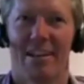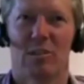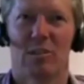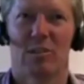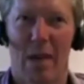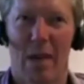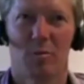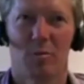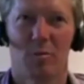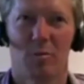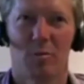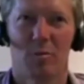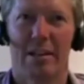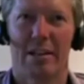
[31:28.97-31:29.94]

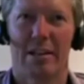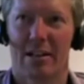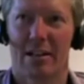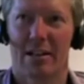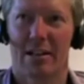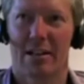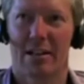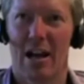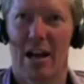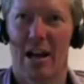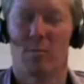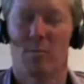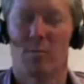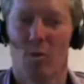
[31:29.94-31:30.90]
palpably a
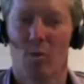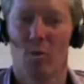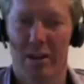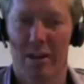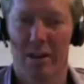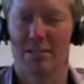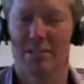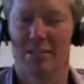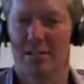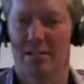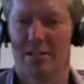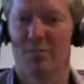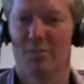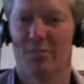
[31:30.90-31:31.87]
calmer, more pleasant
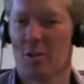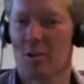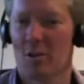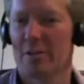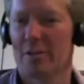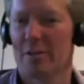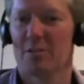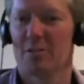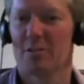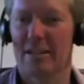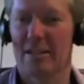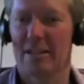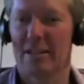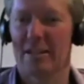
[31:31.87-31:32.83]
environment to
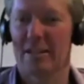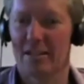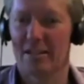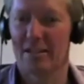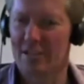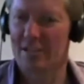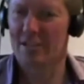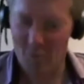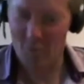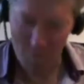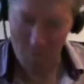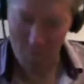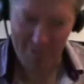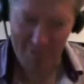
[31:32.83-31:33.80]
be in, and you can
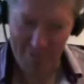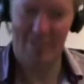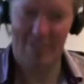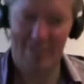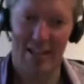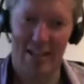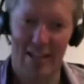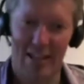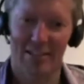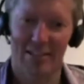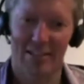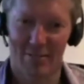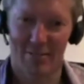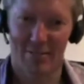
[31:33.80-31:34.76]
almost sense that
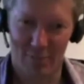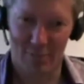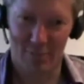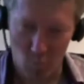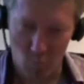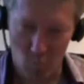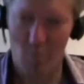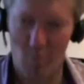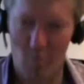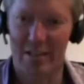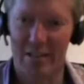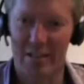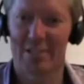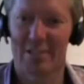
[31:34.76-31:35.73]
just walking
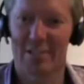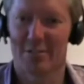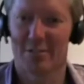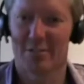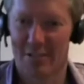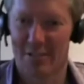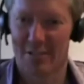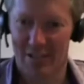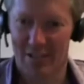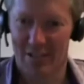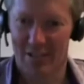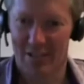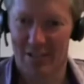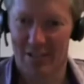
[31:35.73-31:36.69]
into
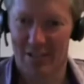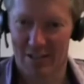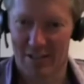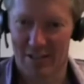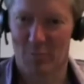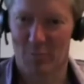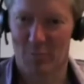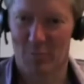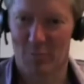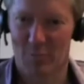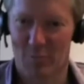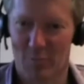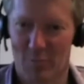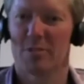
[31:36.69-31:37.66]
a
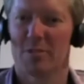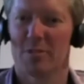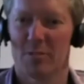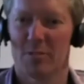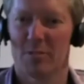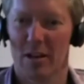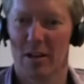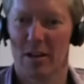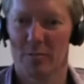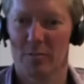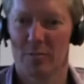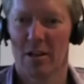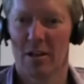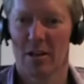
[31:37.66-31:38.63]
room
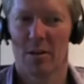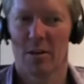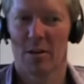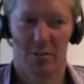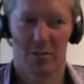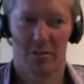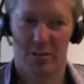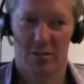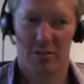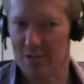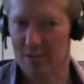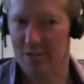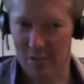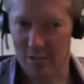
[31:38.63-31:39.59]
sometimes. Whereas I
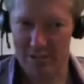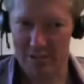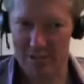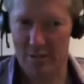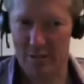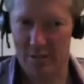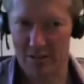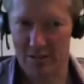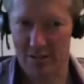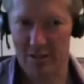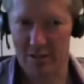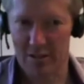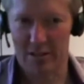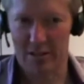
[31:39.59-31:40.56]
go to some places where
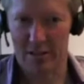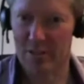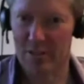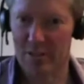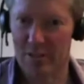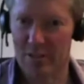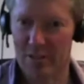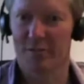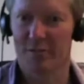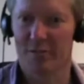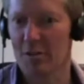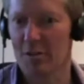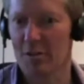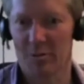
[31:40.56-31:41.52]
they're completely
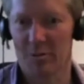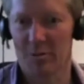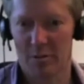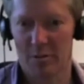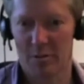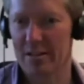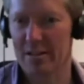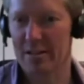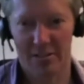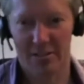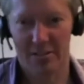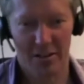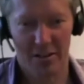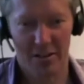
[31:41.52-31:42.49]
unfamiliar with
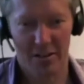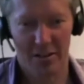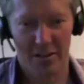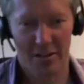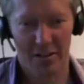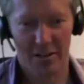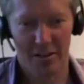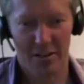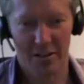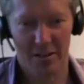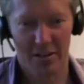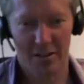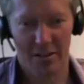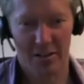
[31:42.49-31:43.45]
meditation, don't
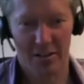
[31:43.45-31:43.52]
have,